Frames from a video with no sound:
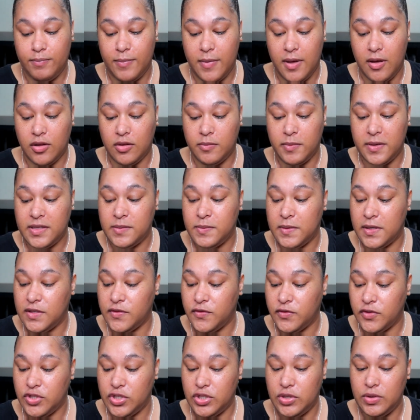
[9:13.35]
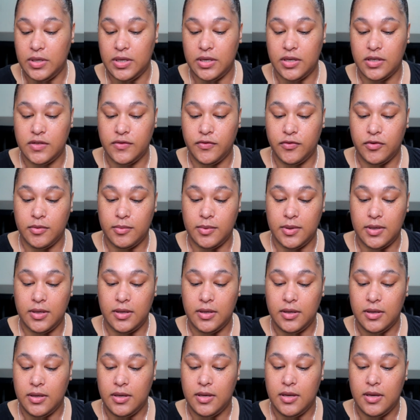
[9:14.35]
held my space for 2 years for
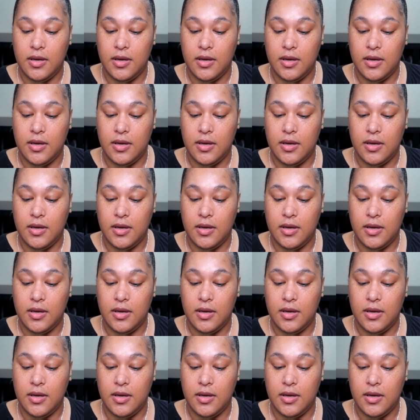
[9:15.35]
me.